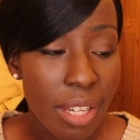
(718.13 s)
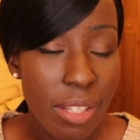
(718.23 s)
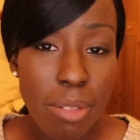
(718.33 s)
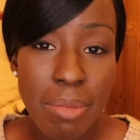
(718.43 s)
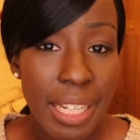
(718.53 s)

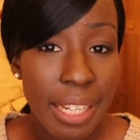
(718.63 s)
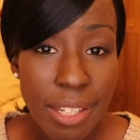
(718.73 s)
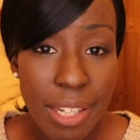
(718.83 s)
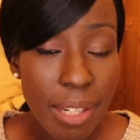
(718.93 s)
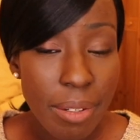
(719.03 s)
Somebody I
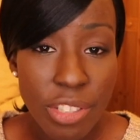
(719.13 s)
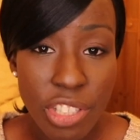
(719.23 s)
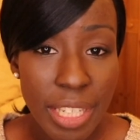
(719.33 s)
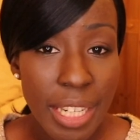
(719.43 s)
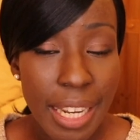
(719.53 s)
know,
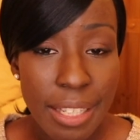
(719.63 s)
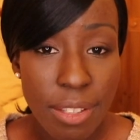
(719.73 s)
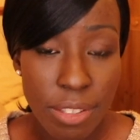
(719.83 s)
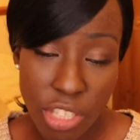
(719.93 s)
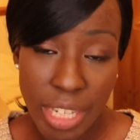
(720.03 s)
she had
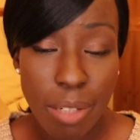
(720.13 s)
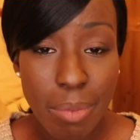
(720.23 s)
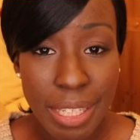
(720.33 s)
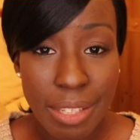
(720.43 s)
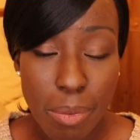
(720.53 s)
a
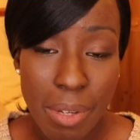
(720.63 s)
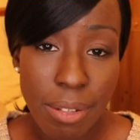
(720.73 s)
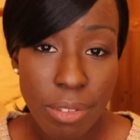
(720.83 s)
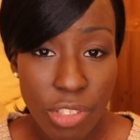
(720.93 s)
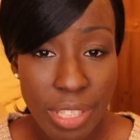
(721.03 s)
wedding as
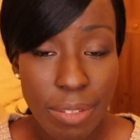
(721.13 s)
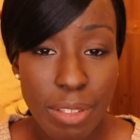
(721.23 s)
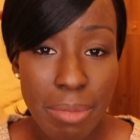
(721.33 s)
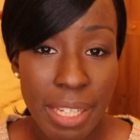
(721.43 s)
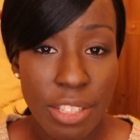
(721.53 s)
well just
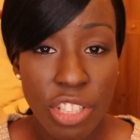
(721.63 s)
after me, and